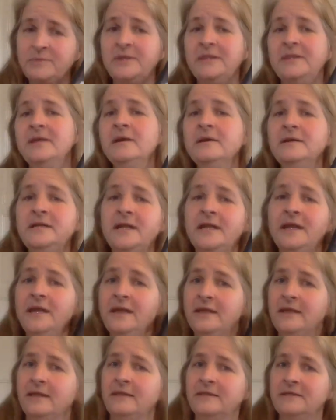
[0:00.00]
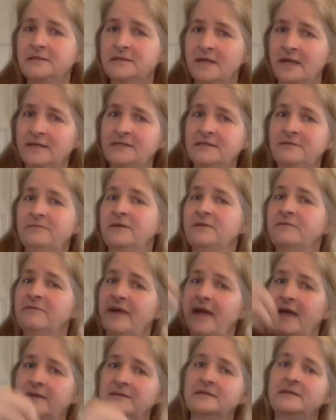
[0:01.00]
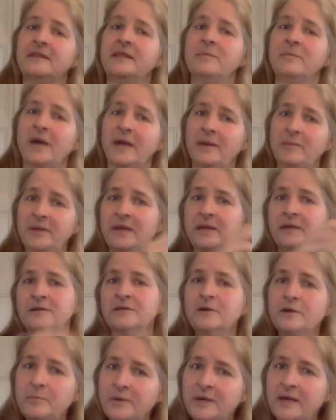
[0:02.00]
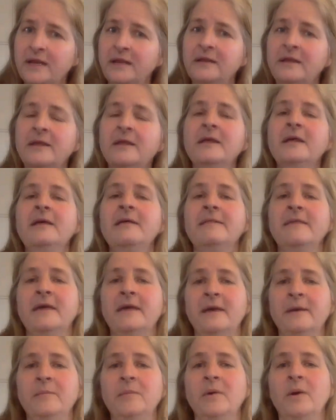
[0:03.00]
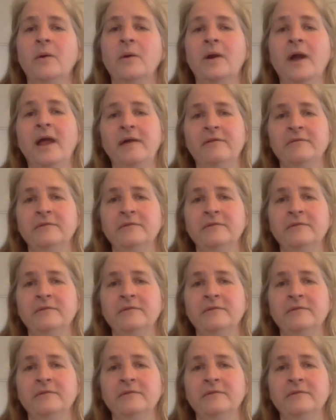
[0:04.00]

but they're taking the scientific facts and they might be interpreting them or